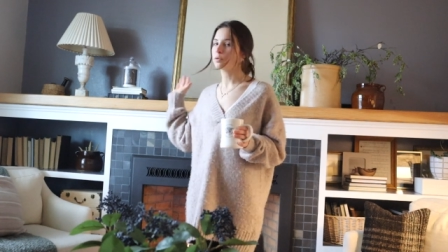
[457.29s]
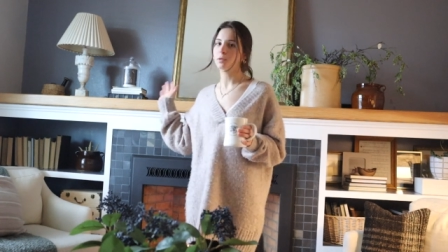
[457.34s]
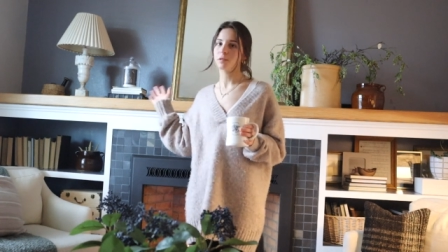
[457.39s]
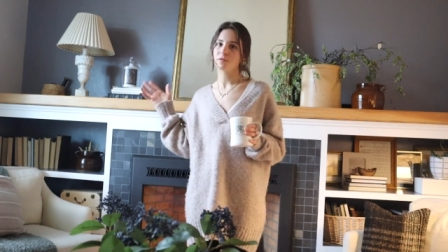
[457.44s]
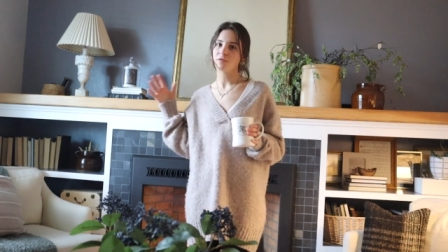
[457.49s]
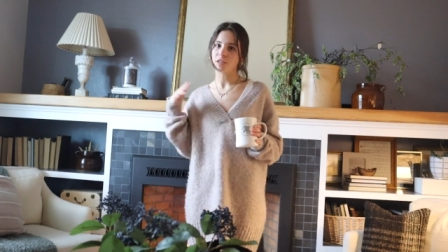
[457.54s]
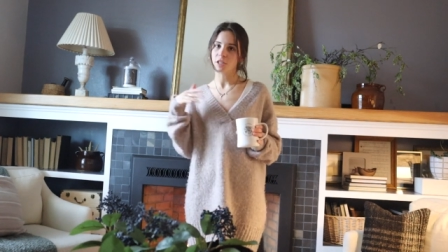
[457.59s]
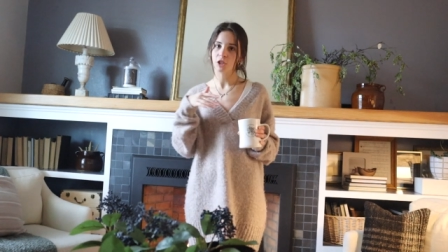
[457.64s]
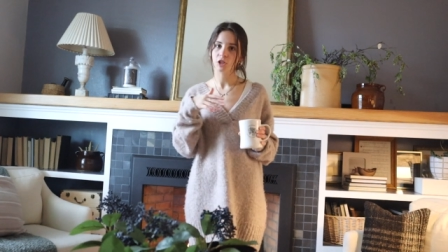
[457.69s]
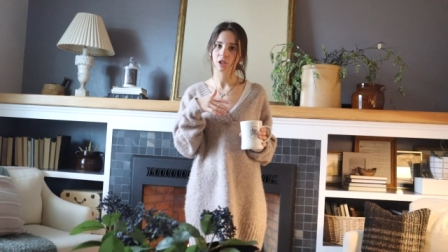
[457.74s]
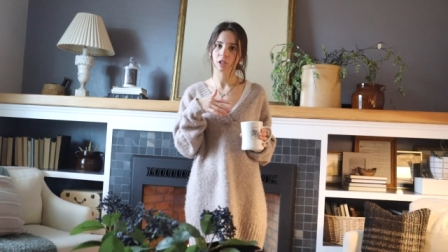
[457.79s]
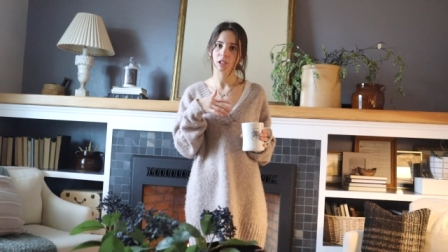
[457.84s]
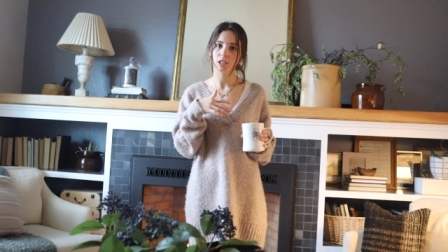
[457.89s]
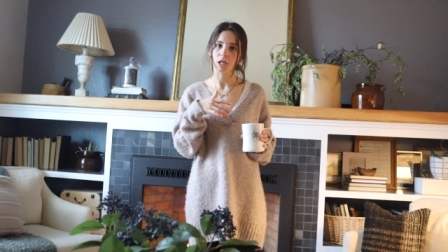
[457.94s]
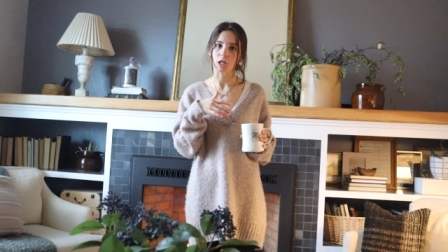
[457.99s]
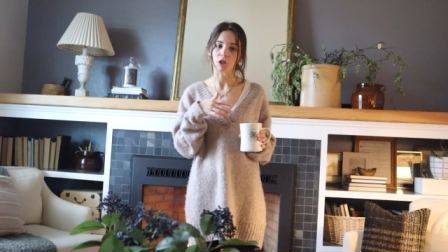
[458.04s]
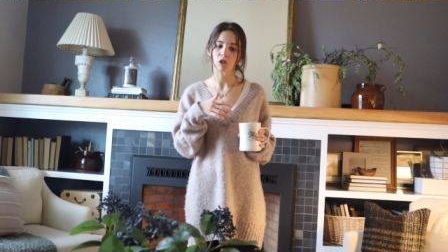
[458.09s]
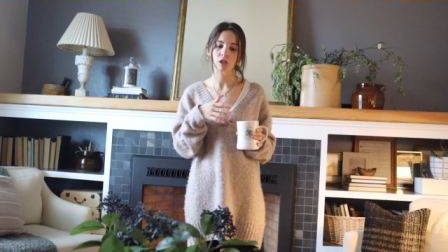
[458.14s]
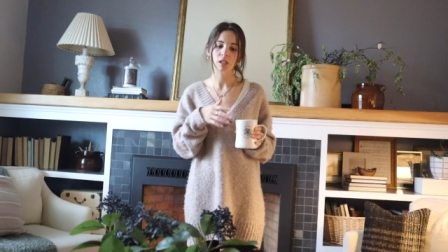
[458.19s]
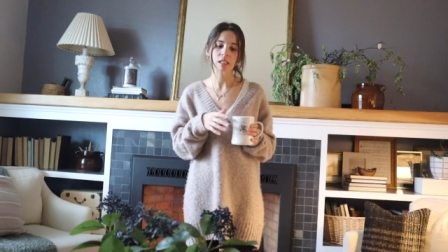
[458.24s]
doing finishing
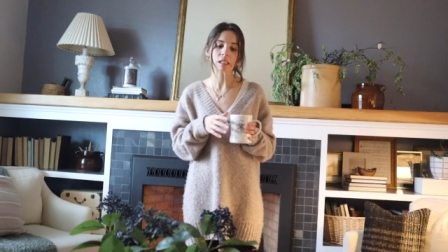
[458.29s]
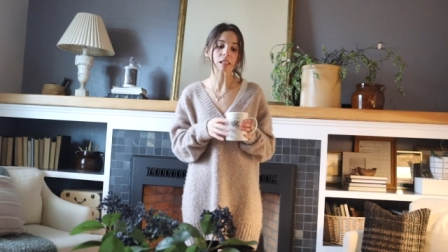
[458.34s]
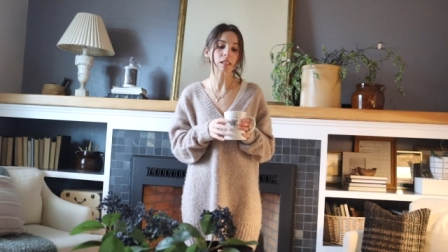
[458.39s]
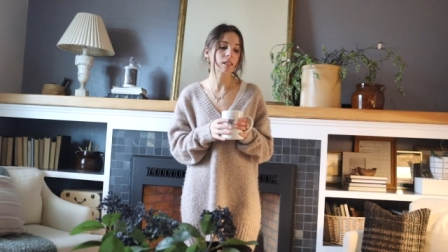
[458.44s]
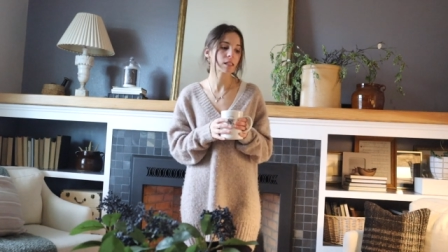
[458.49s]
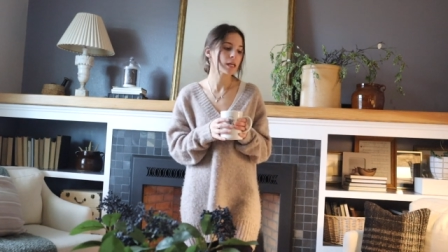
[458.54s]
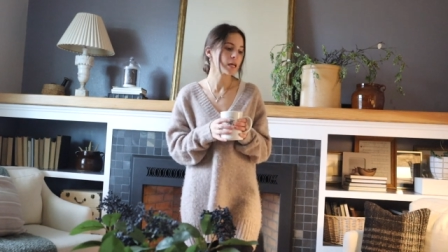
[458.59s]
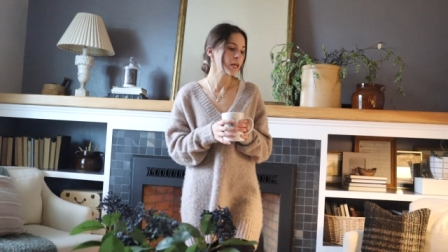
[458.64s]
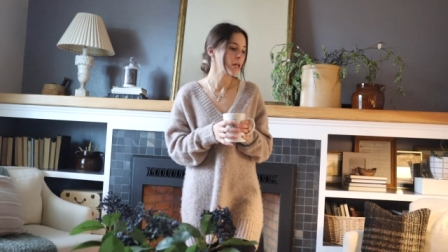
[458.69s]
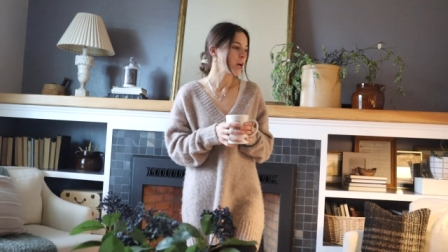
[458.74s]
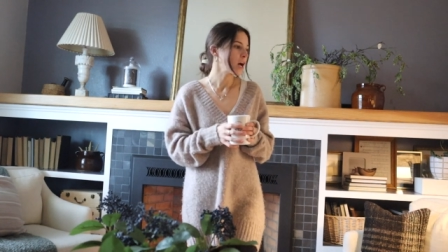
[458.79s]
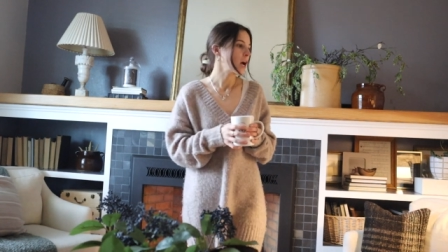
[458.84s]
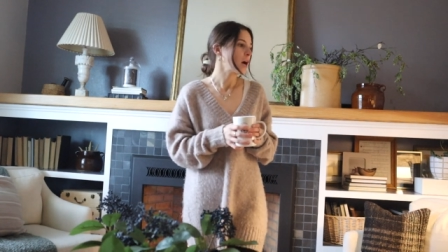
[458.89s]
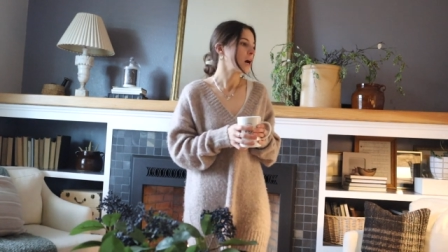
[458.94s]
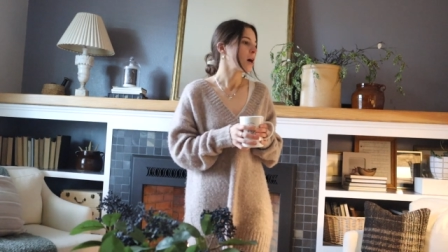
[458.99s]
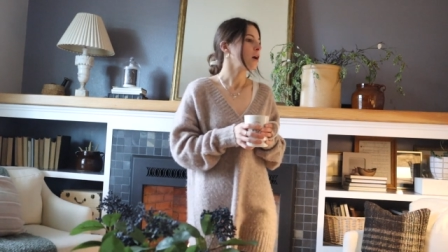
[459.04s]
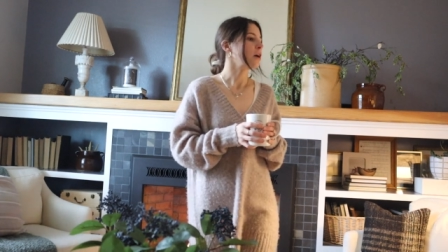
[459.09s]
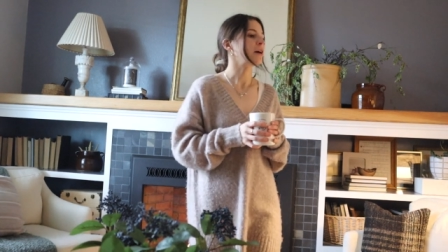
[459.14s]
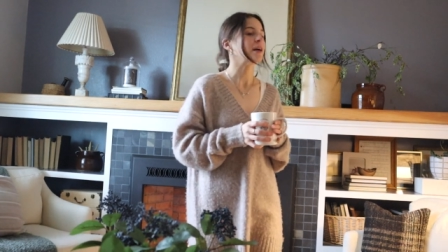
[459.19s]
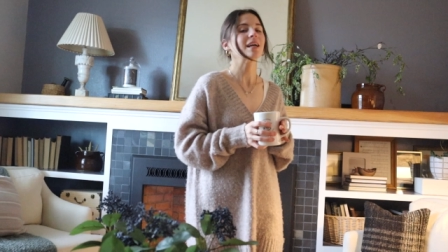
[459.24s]
touches
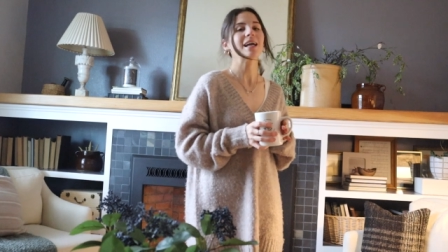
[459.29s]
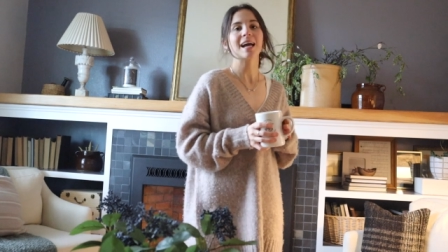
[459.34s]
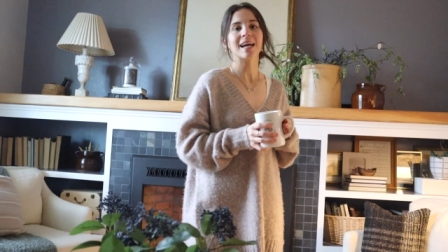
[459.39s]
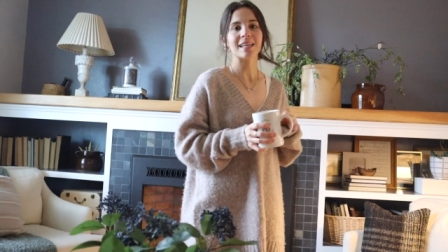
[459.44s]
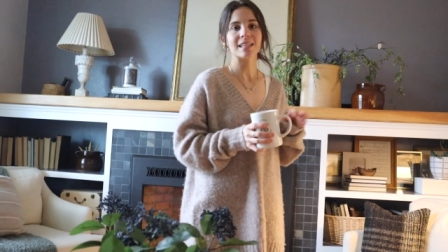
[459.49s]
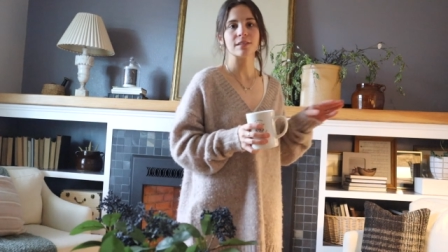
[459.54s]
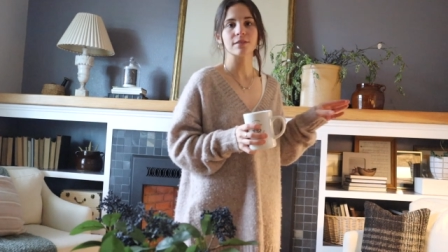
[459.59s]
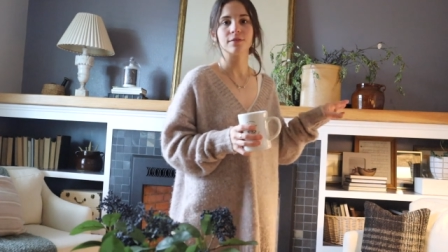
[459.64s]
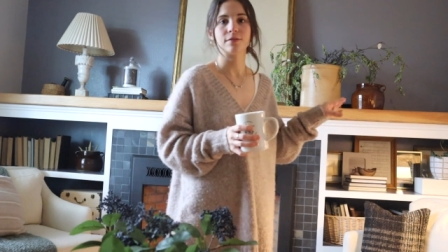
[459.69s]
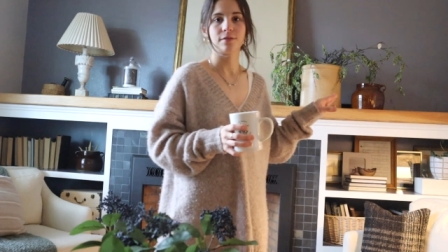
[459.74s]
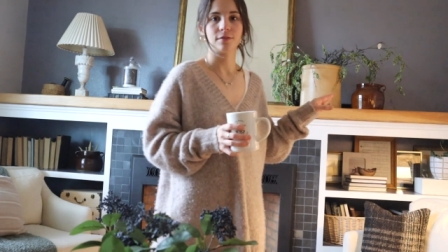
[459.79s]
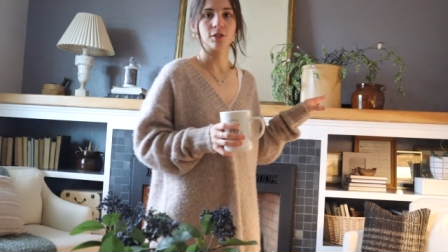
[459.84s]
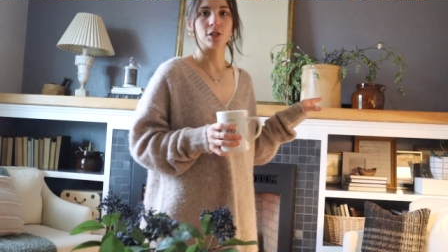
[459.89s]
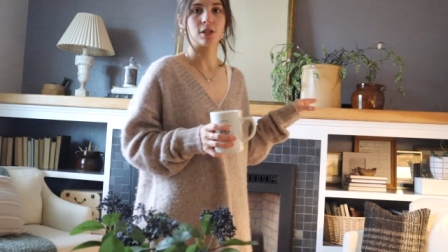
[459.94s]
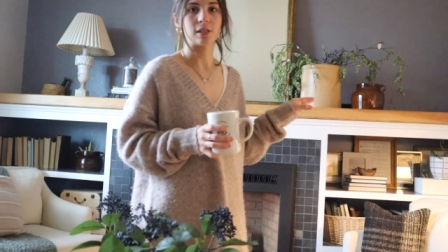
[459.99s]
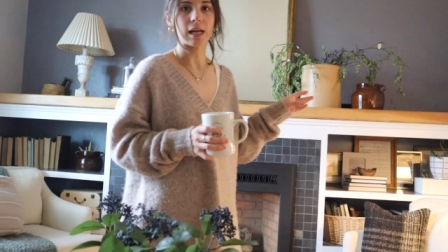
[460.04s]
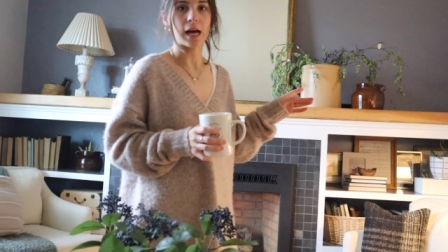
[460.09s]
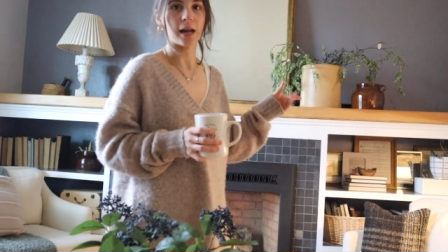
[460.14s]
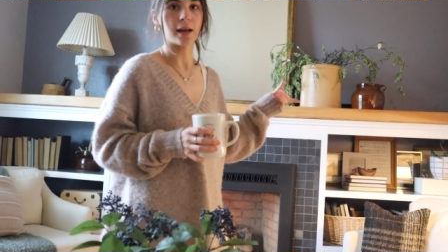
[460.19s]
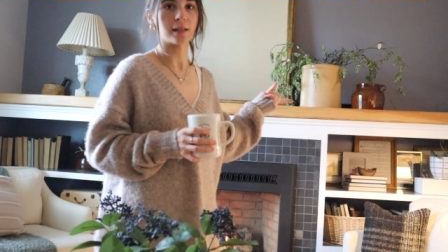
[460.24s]
or I kind of
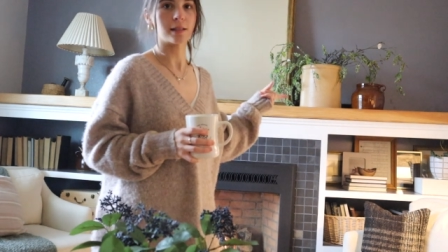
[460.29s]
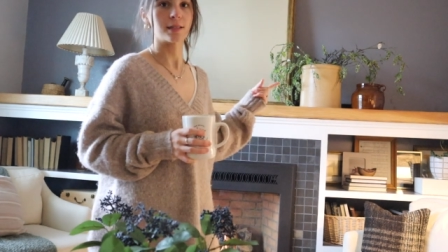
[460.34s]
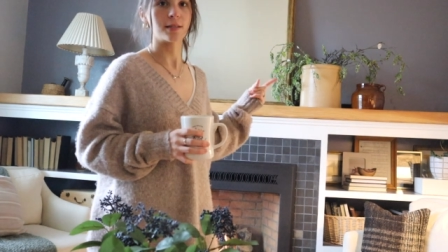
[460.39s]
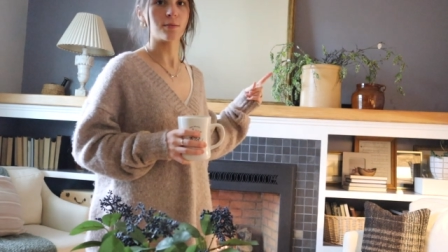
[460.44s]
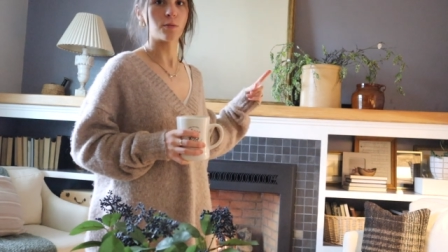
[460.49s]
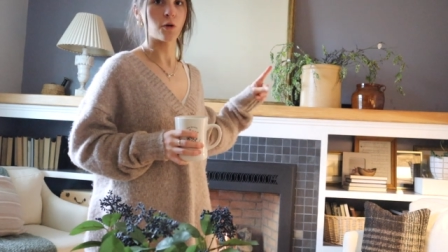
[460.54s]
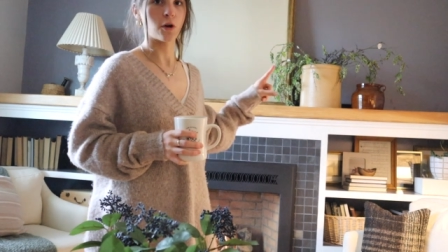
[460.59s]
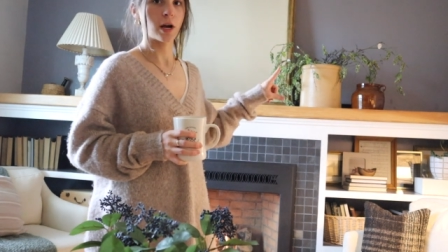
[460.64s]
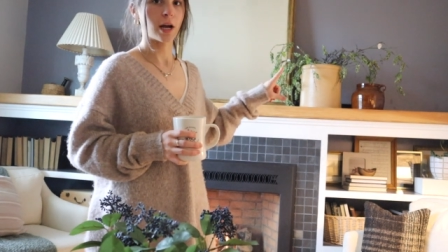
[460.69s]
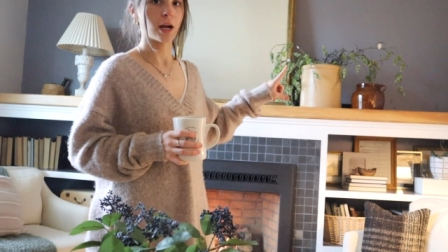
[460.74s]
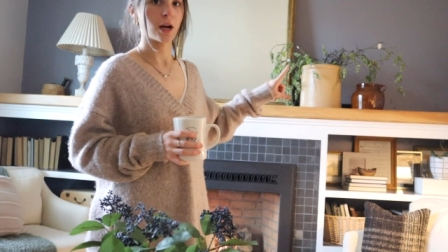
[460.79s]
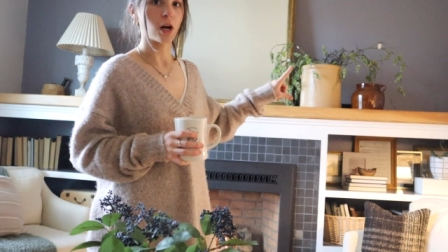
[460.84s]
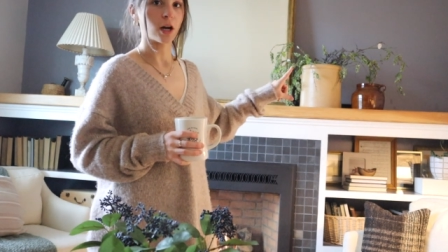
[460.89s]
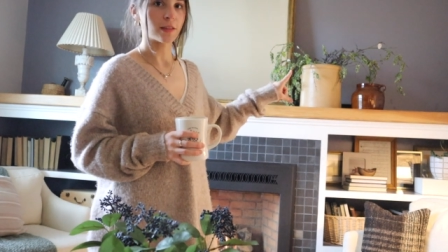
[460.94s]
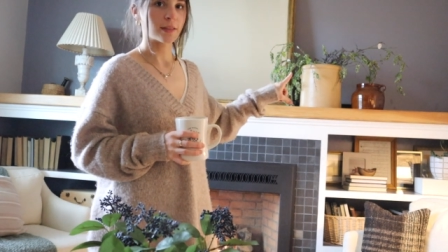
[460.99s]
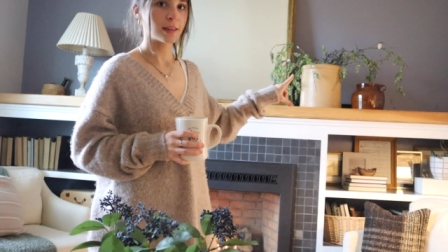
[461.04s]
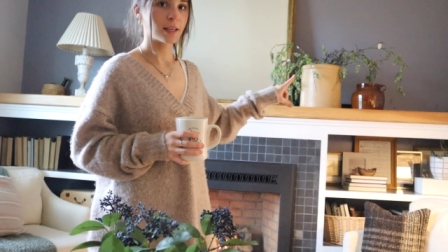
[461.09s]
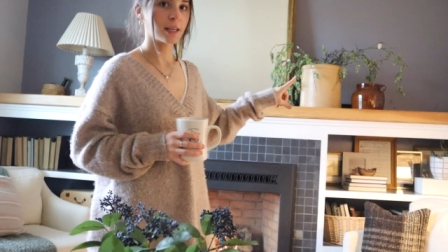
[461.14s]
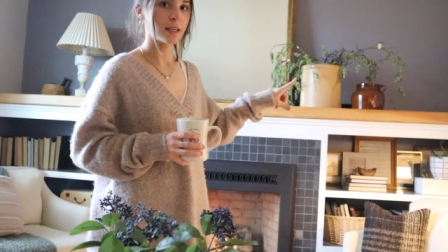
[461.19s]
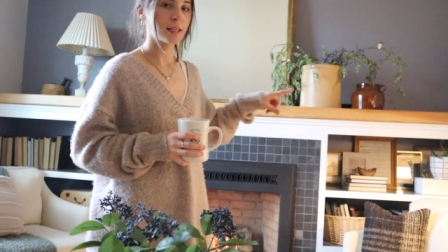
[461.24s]
just added some more. I
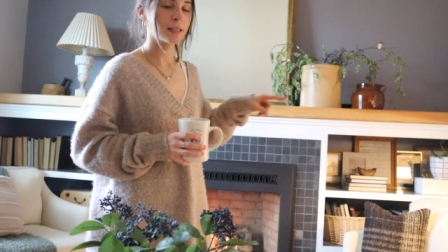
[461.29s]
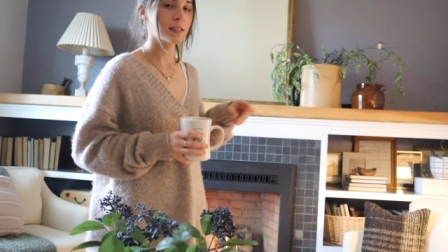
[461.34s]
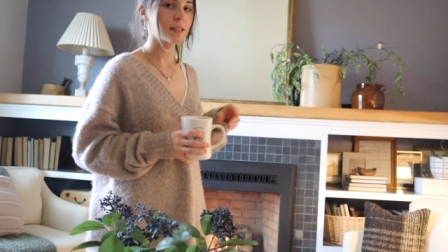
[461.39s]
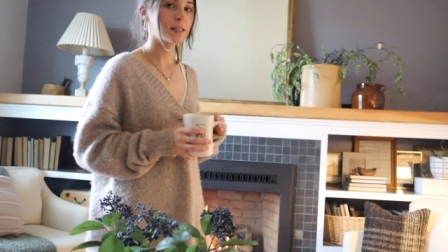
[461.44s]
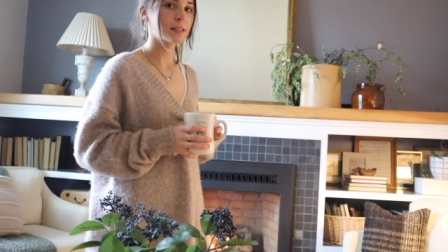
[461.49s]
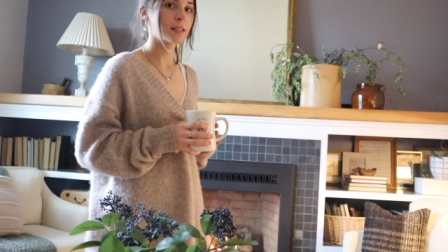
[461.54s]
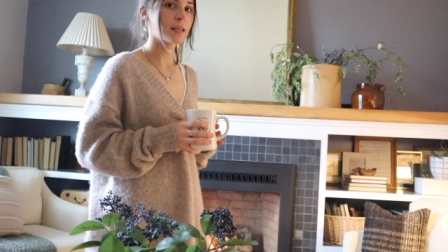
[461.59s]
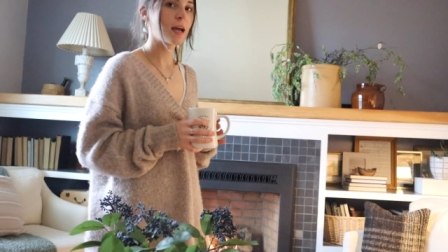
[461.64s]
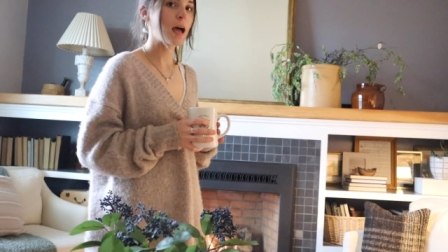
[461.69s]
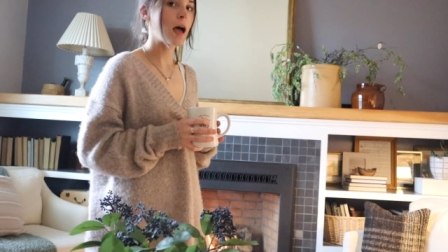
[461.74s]
got these